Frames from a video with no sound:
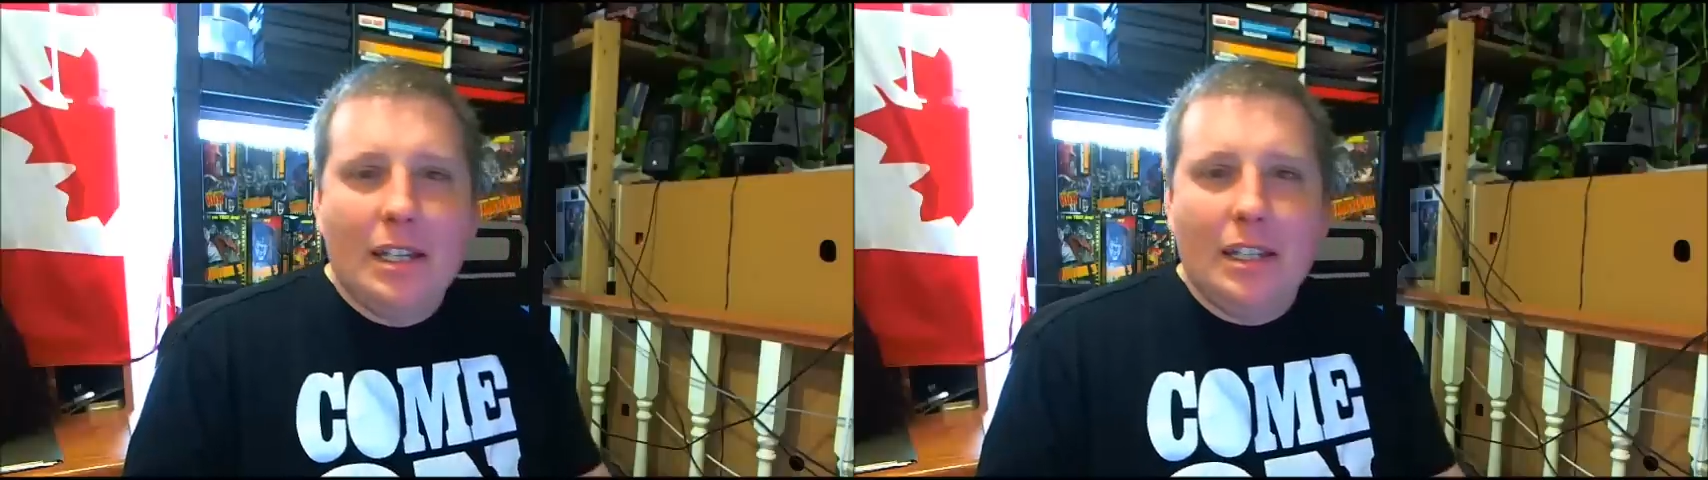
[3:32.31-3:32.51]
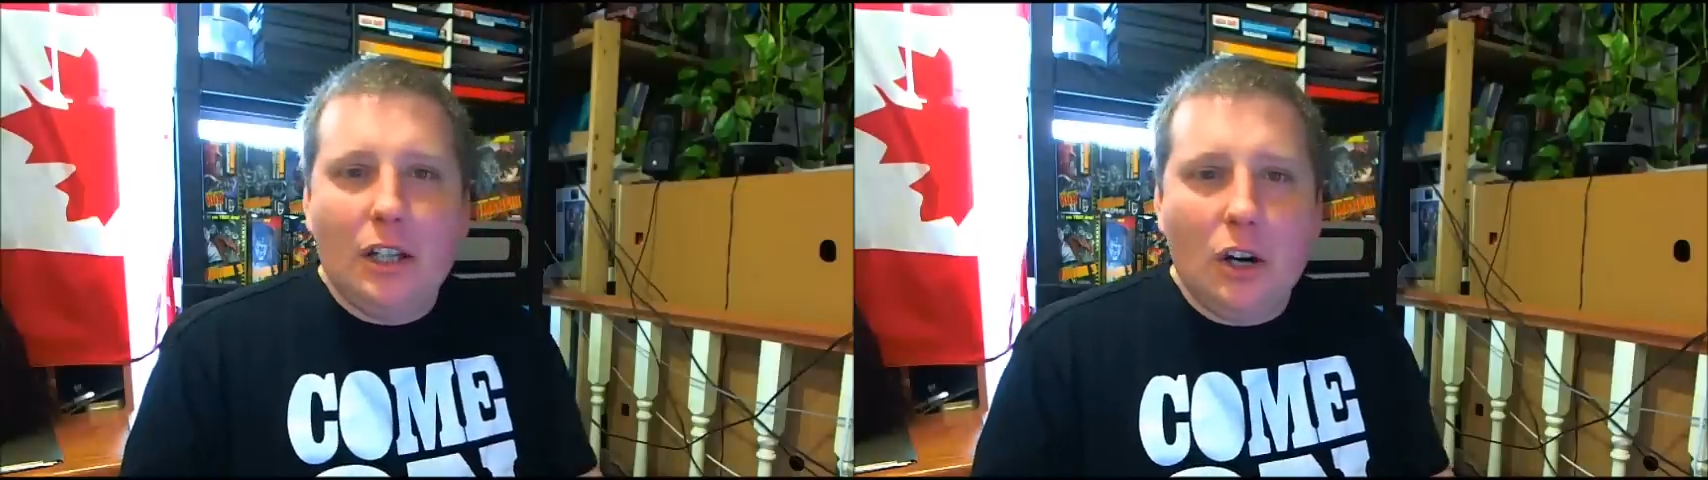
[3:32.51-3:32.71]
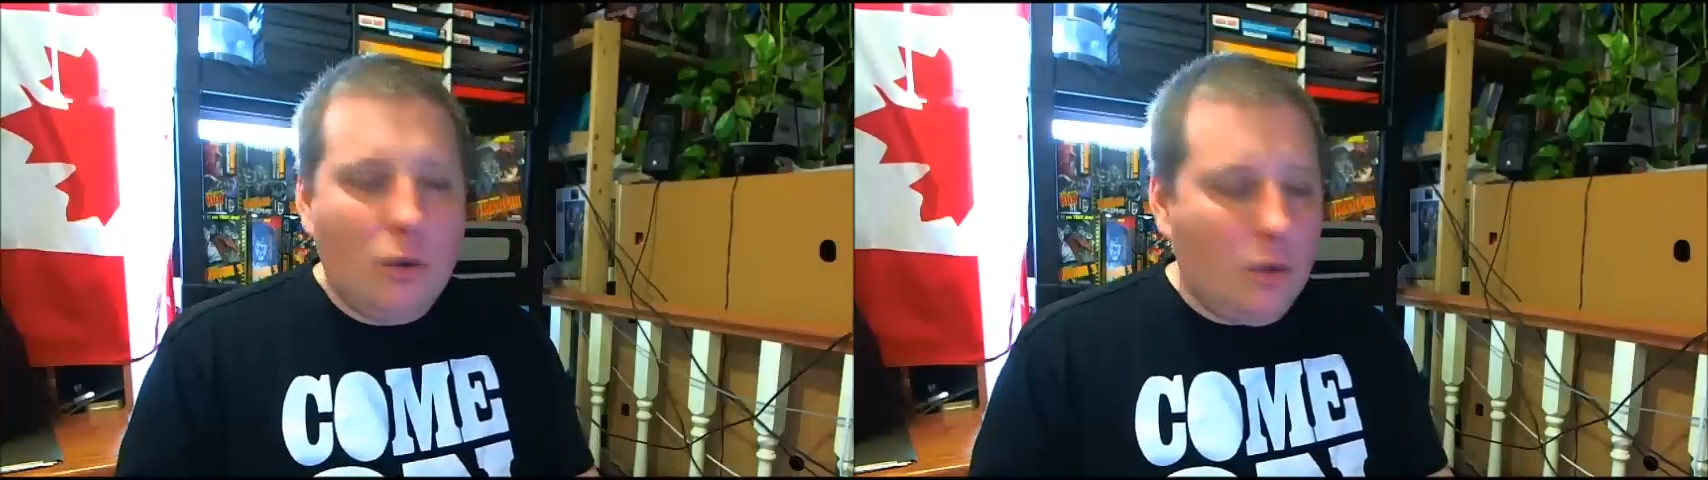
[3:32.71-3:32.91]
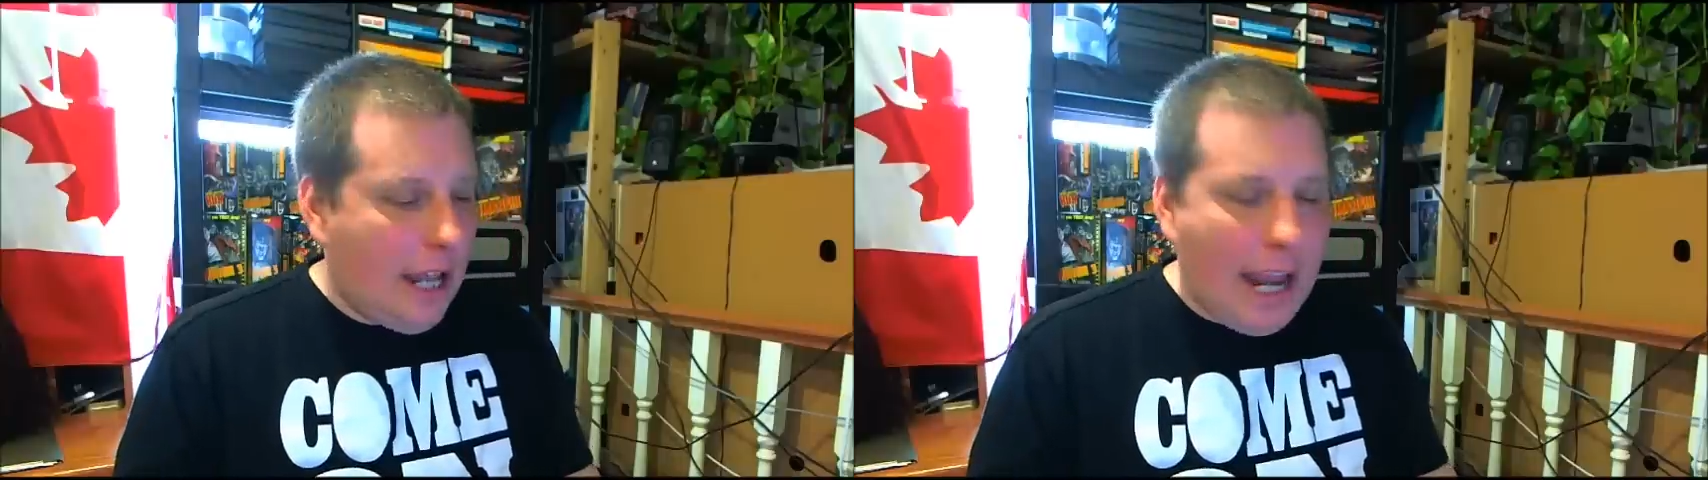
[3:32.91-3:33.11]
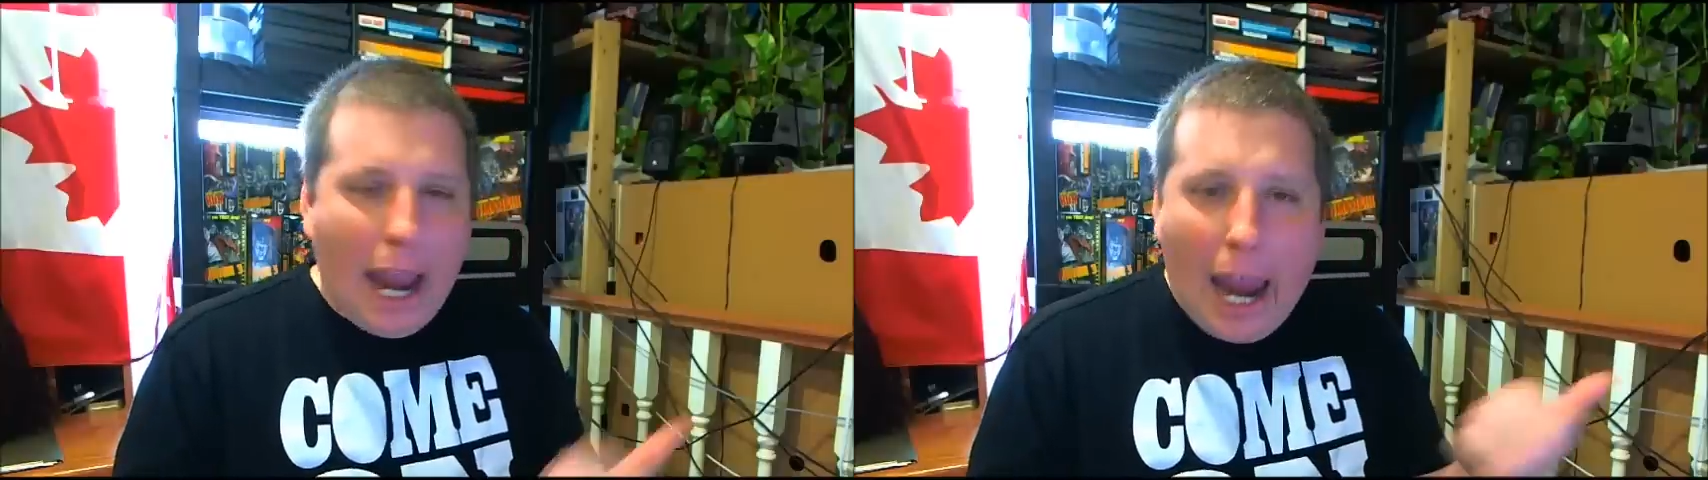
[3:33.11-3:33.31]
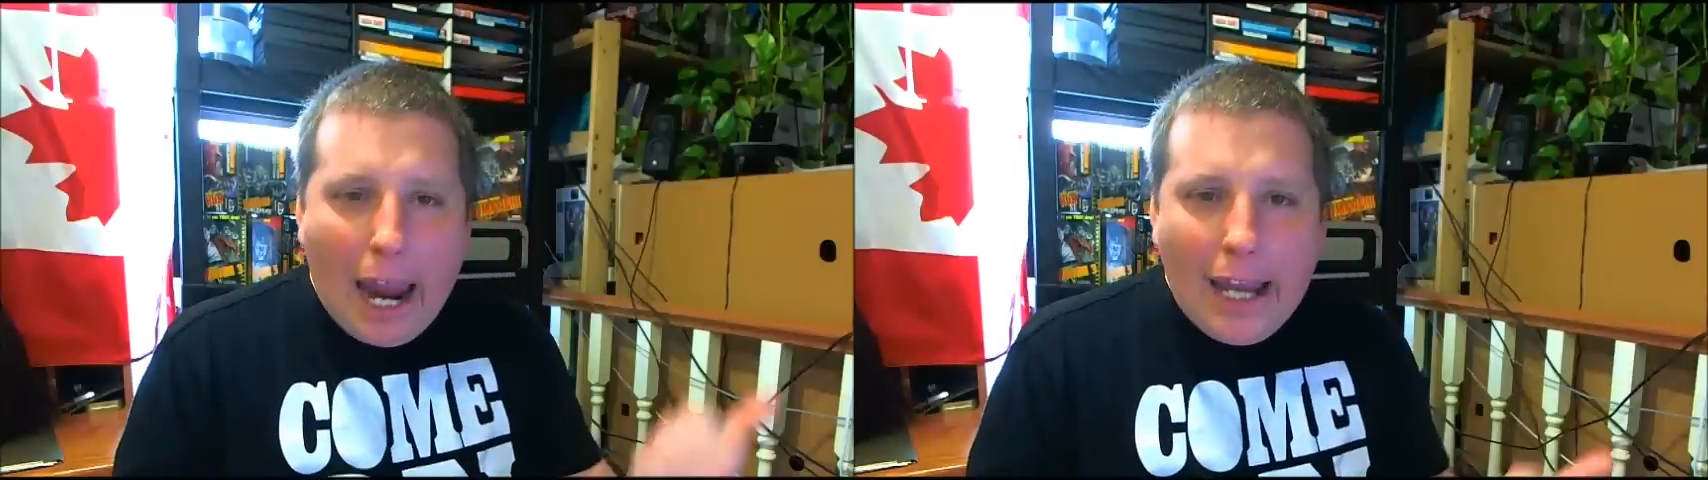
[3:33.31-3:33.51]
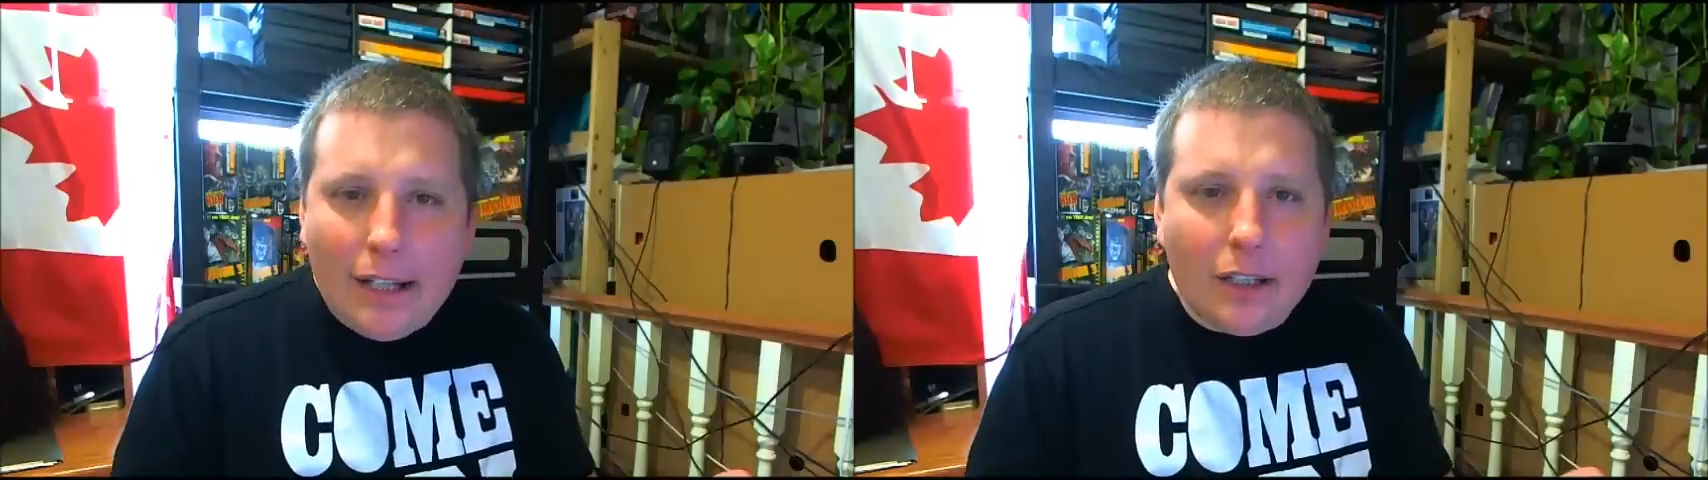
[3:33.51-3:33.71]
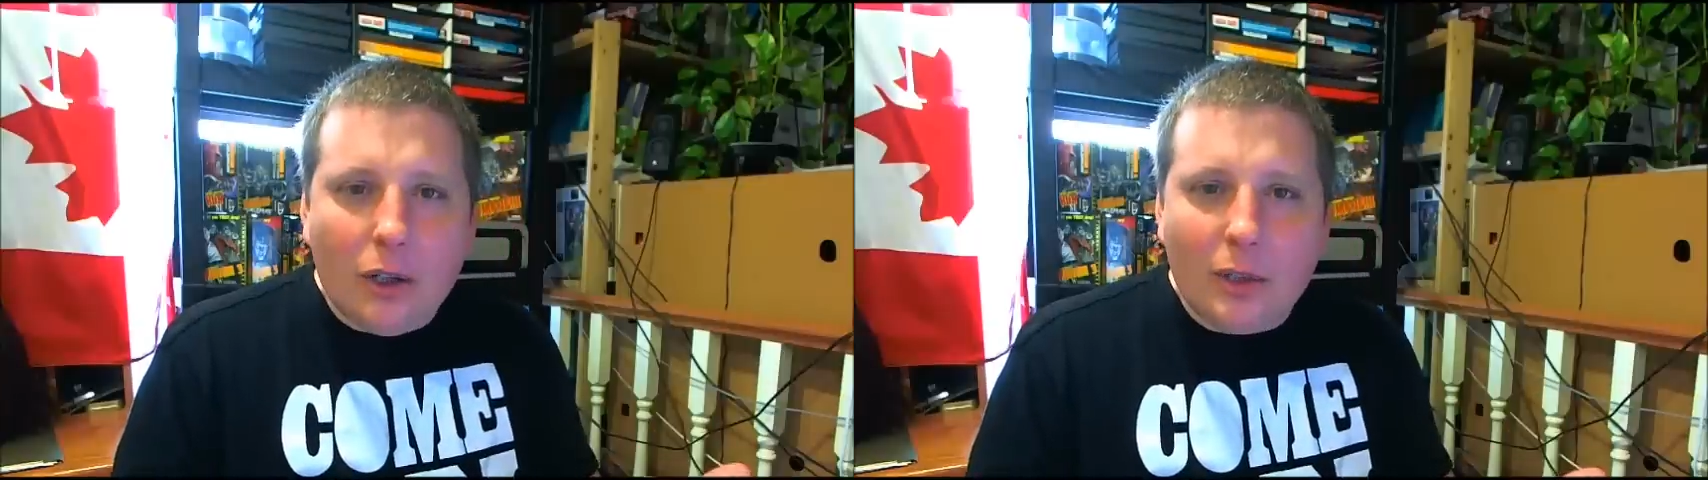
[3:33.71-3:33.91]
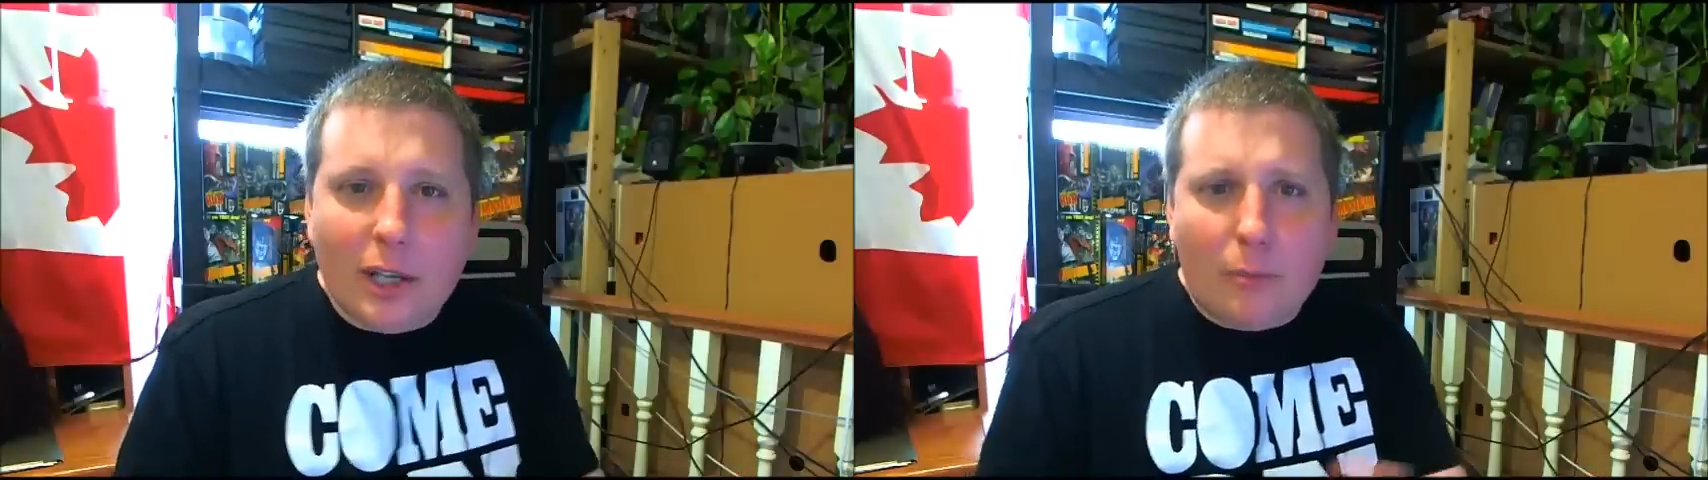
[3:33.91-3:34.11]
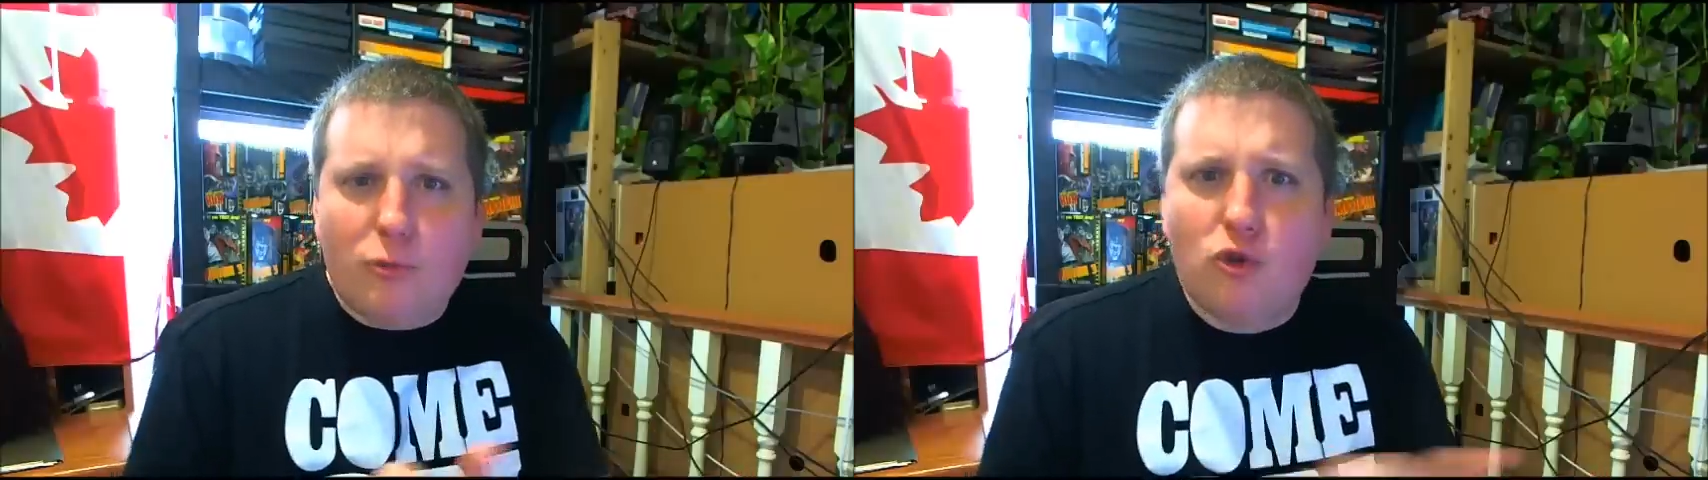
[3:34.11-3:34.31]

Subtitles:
You go and,